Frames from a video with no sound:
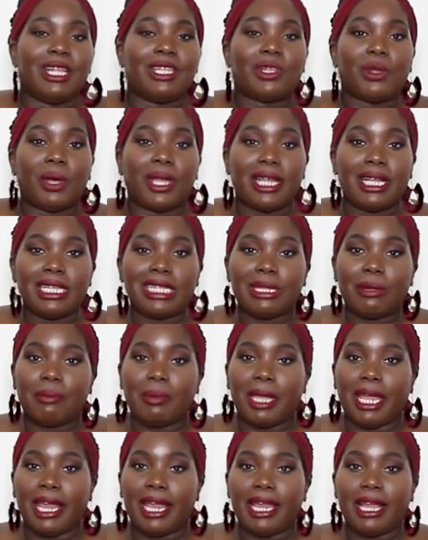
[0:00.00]
so here's the
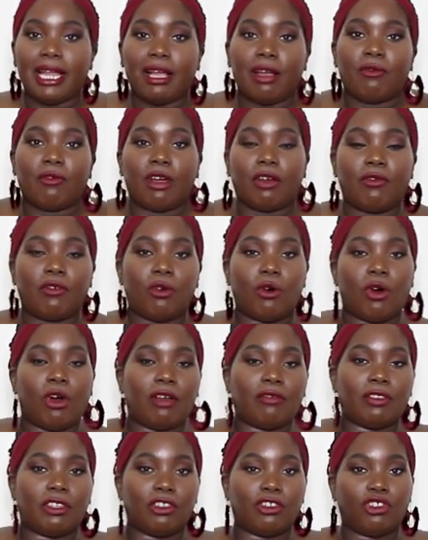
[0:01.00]
pink ruffle
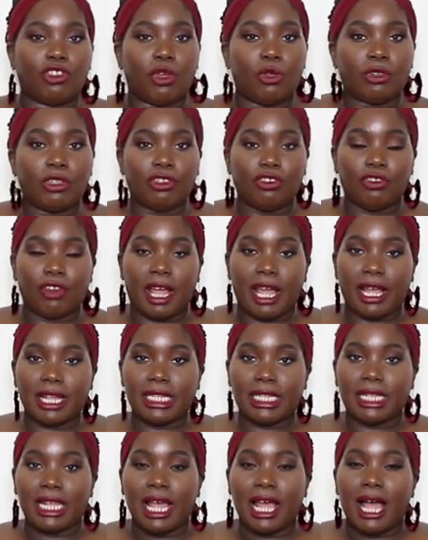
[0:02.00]
off the shoulder
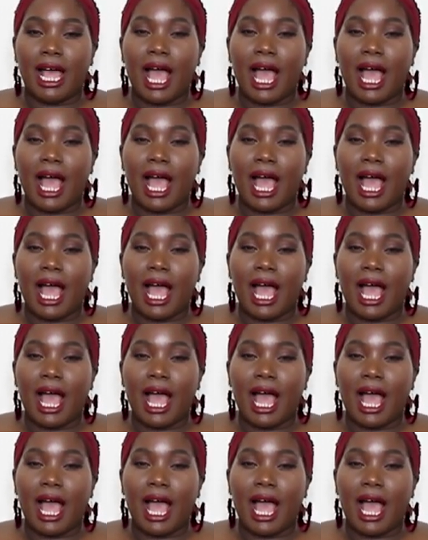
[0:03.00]
dress.